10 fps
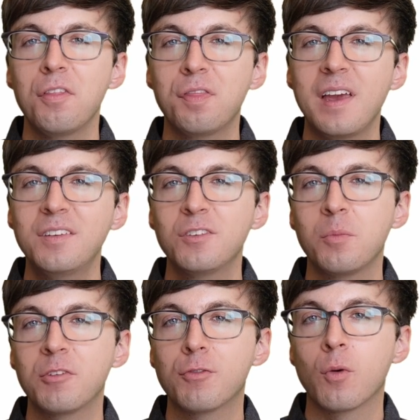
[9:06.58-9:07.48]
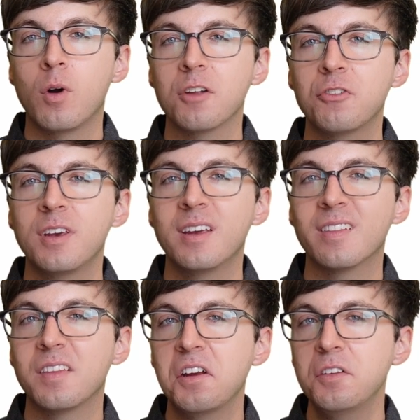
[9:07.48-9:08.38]
Thanks so much for watching.
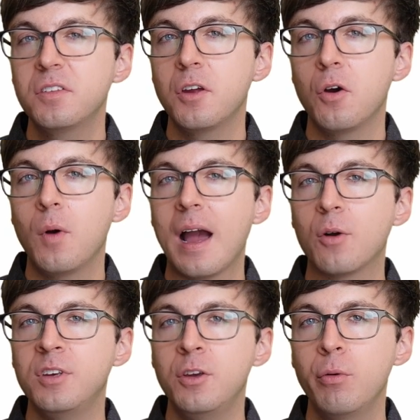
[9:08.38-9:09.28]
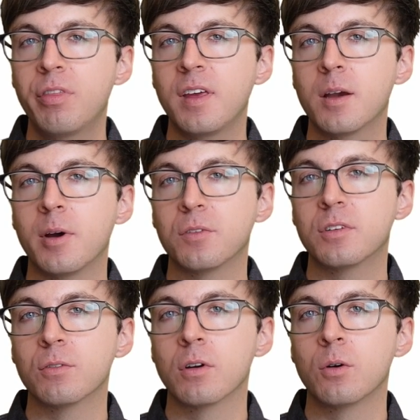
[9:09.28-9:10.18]
Let us know how you think about
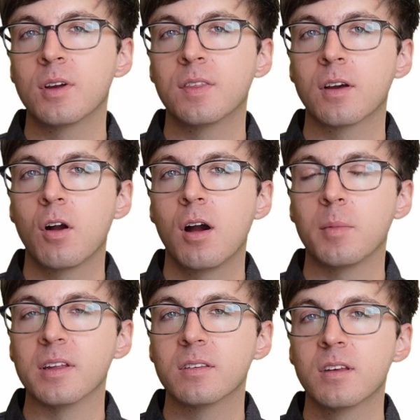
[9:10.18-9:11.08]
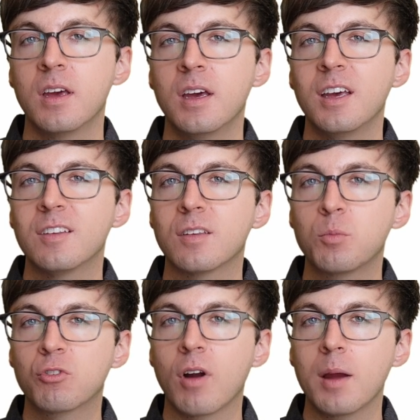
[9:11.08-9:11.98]
0 in the comments.
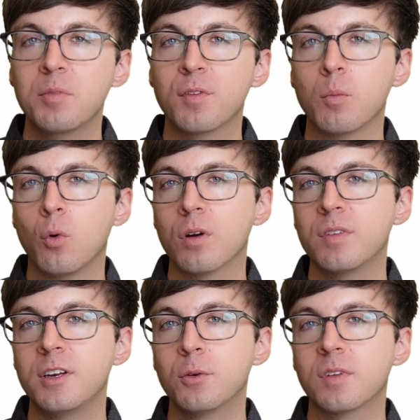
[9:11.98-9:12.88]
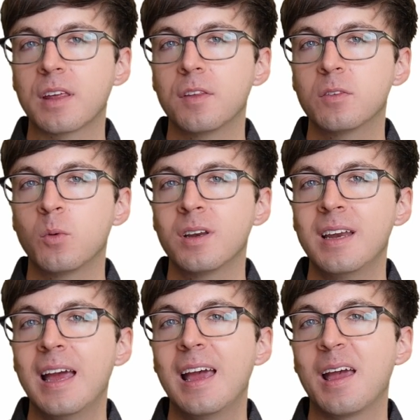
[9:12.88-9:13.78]
Subscribe for more videos like this one,
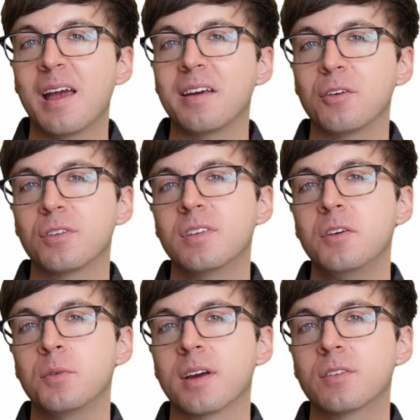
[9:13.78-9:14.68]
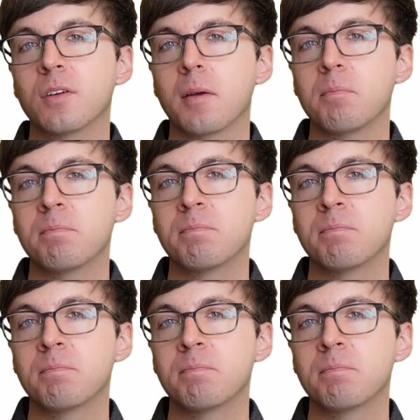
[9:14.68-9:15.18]
and I'll see you next time.